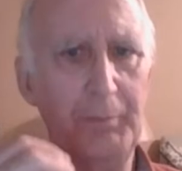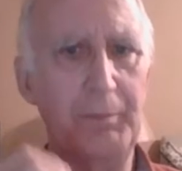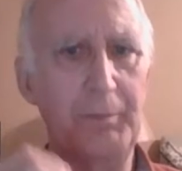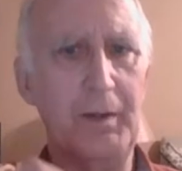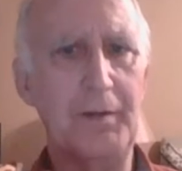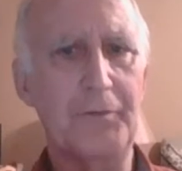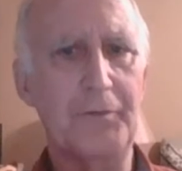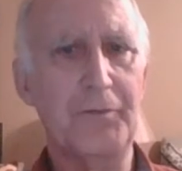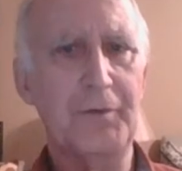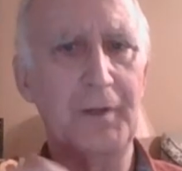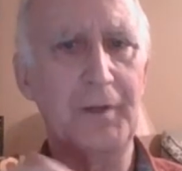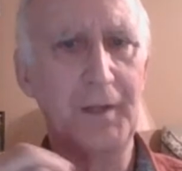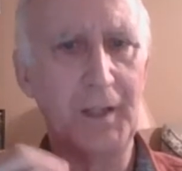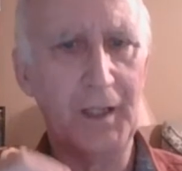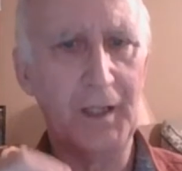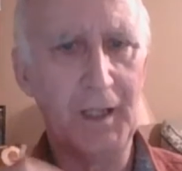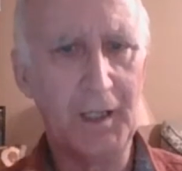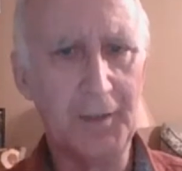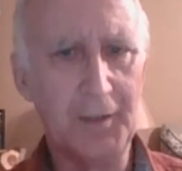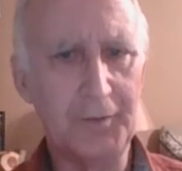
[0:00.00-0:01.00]
breath
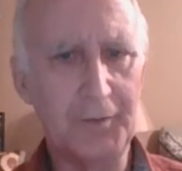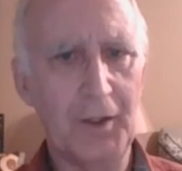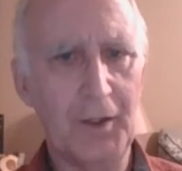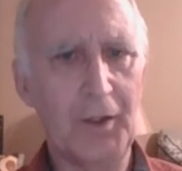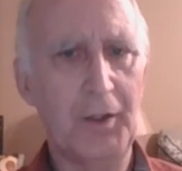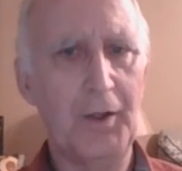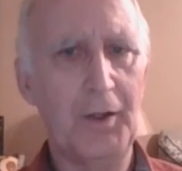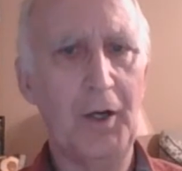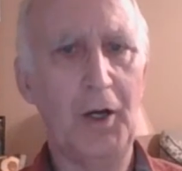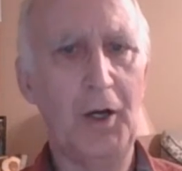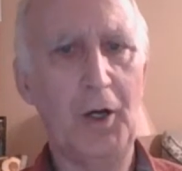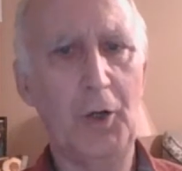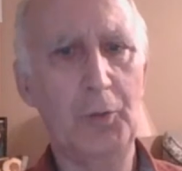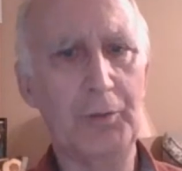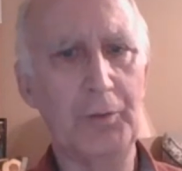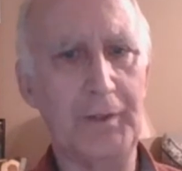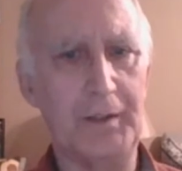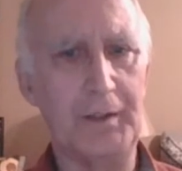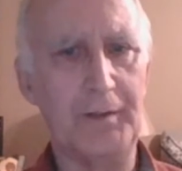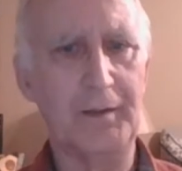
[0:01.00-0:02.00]
and
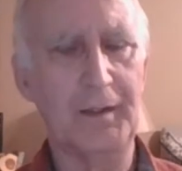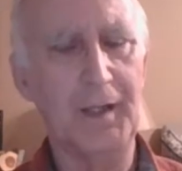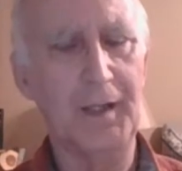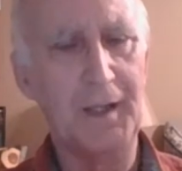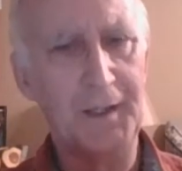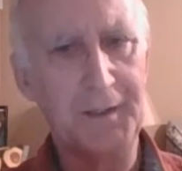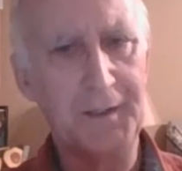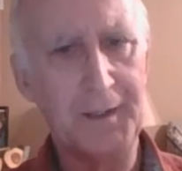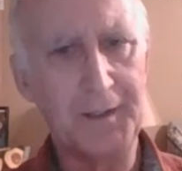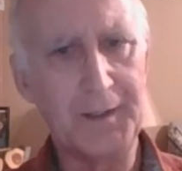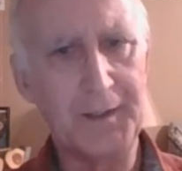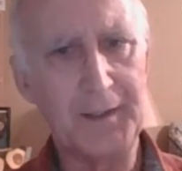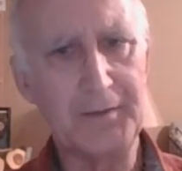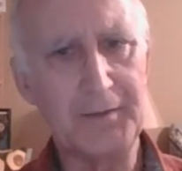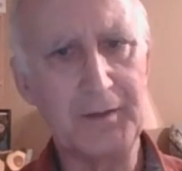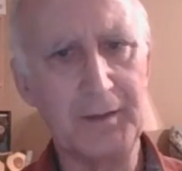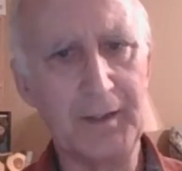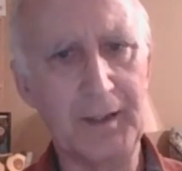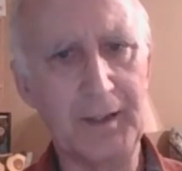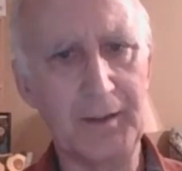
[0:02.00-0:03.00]
hold it and then let
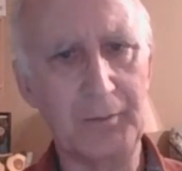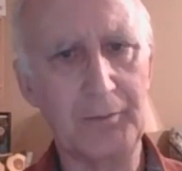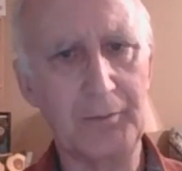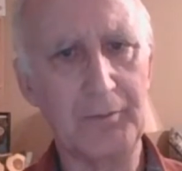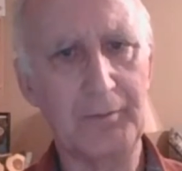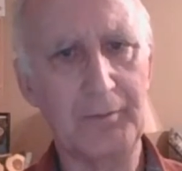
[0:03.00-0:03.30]
it out.